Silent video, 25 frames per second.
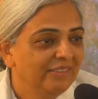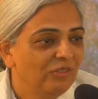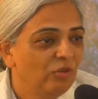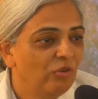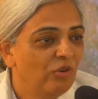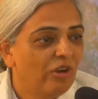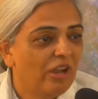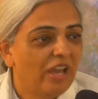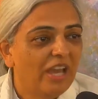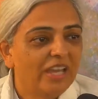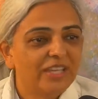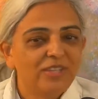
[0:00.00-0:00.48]

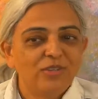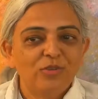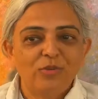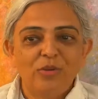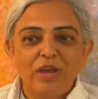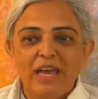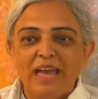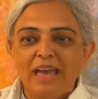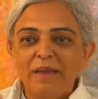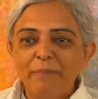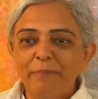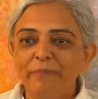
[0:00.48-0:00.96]
Or are
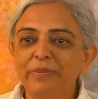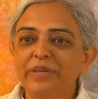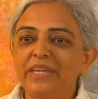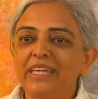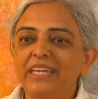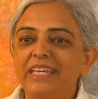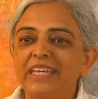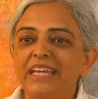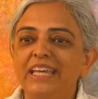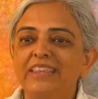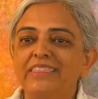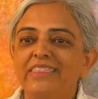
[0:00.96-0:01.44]
you
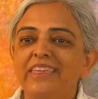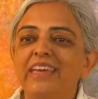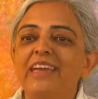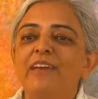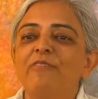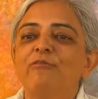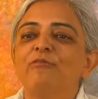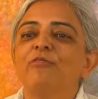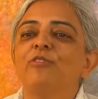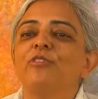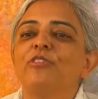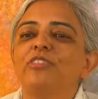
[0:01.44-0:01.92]
happy and
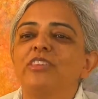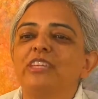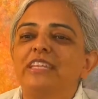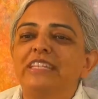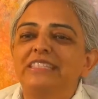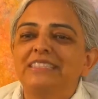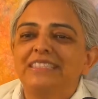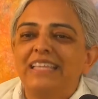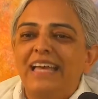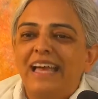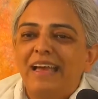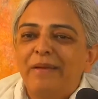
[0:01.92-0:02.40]
therefore
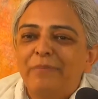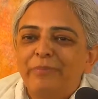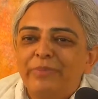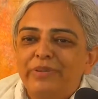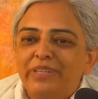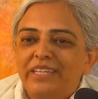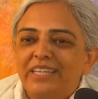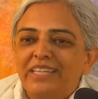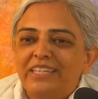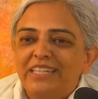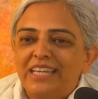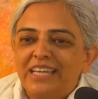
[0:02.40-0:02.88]
things are
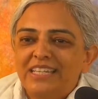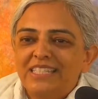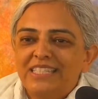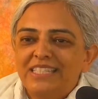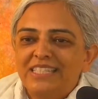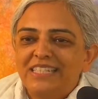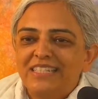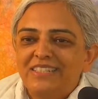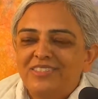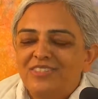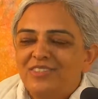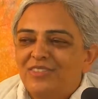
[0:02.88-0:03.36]
happening
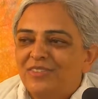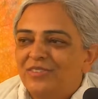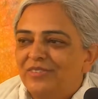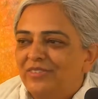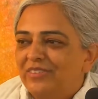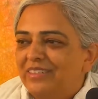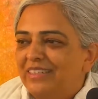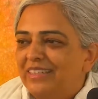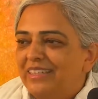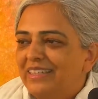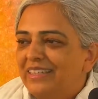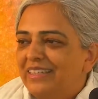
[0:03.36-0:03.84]
nicely to you?
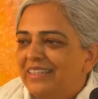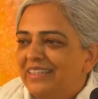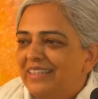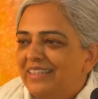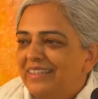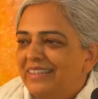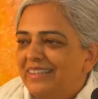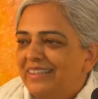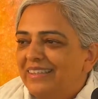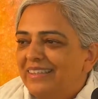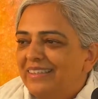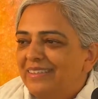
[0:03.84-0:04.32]

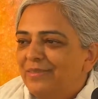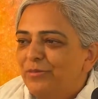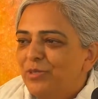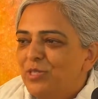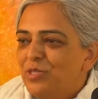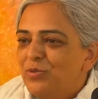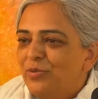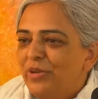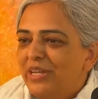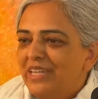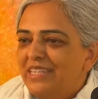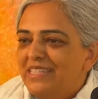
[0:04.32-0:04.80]

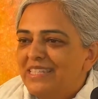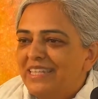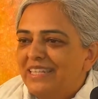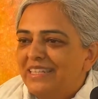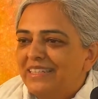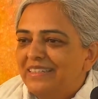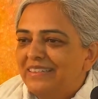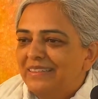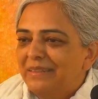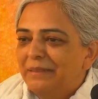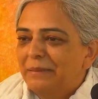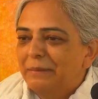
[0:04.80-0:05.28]
Which way is it?